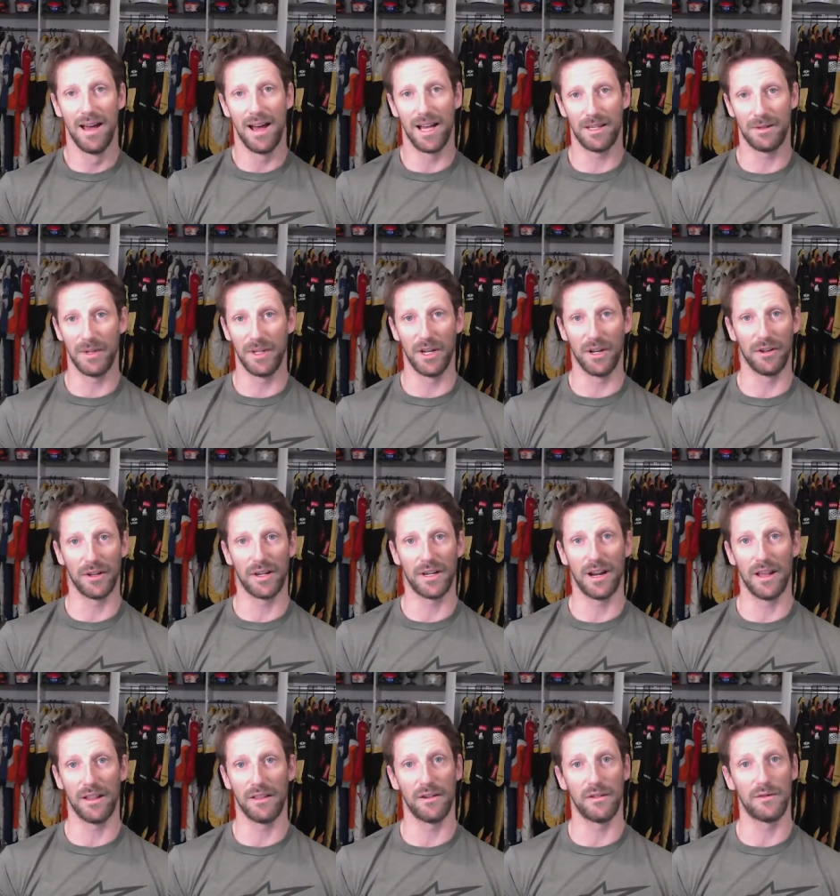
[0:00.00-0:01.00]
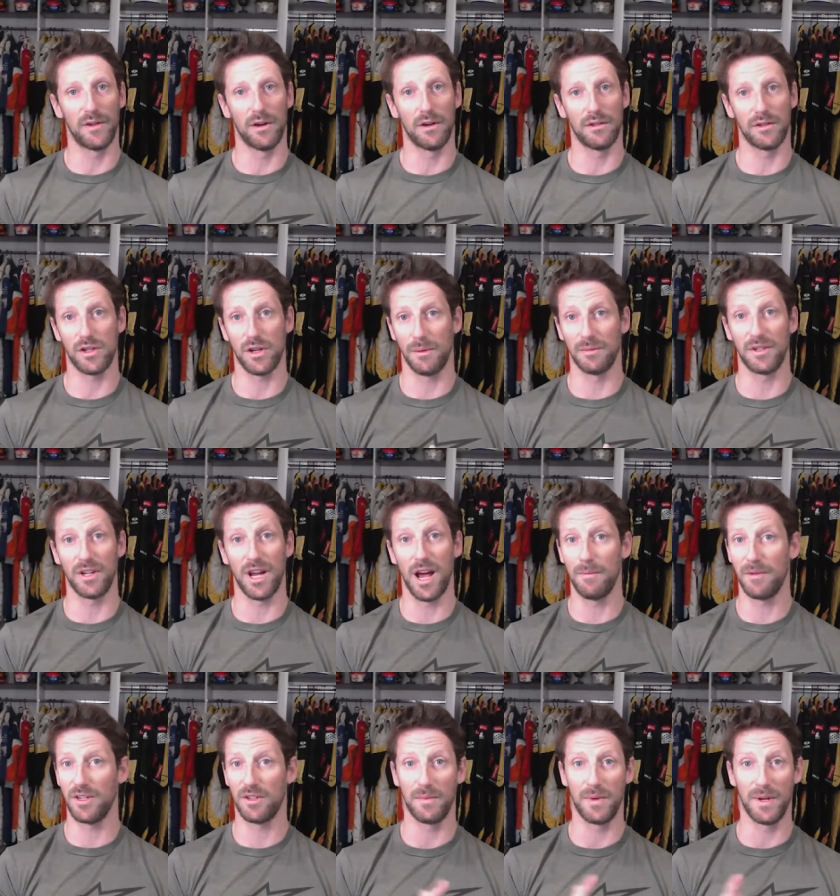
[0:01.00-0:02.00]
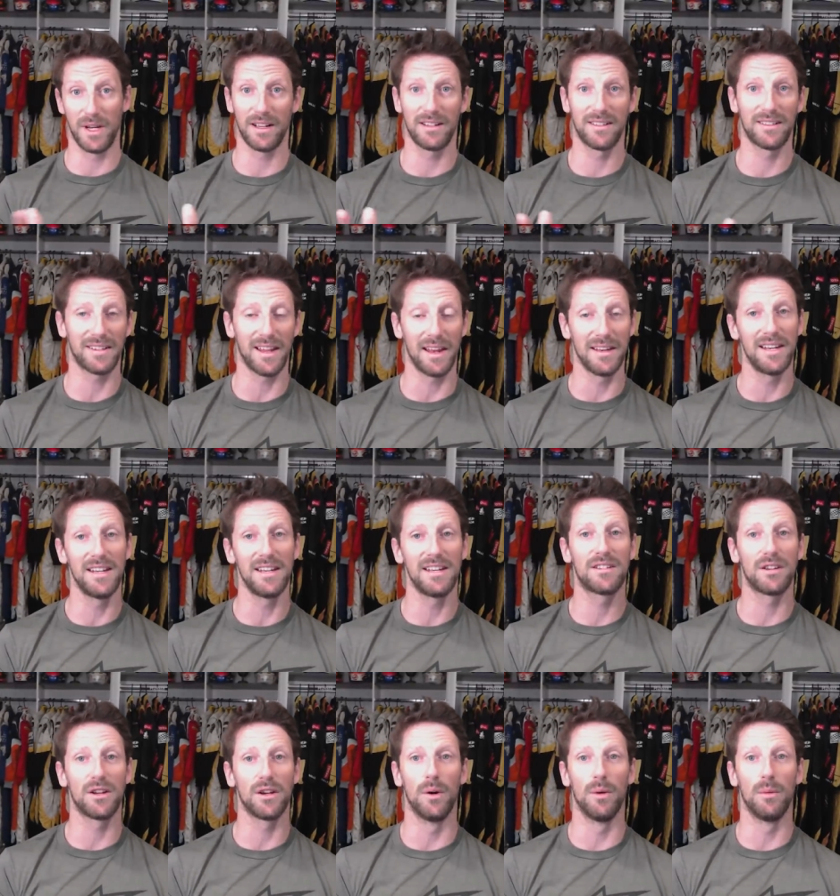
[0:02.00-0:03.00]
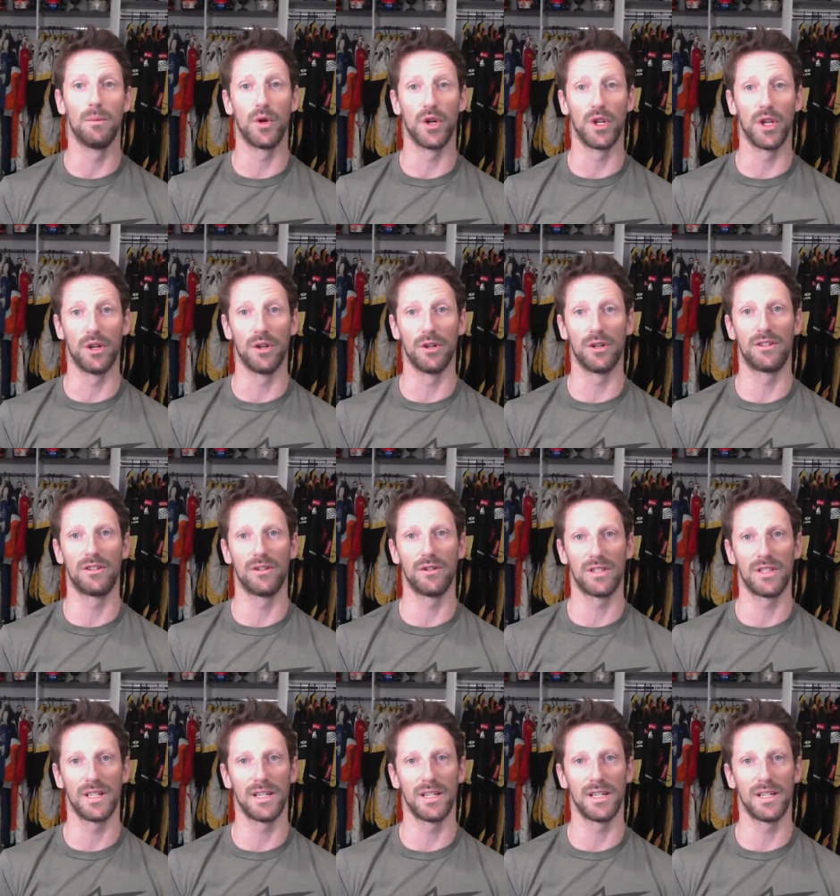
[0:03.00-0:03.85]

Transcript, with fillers: Has been on the calendar for some time and it's been extended, so pretty good to see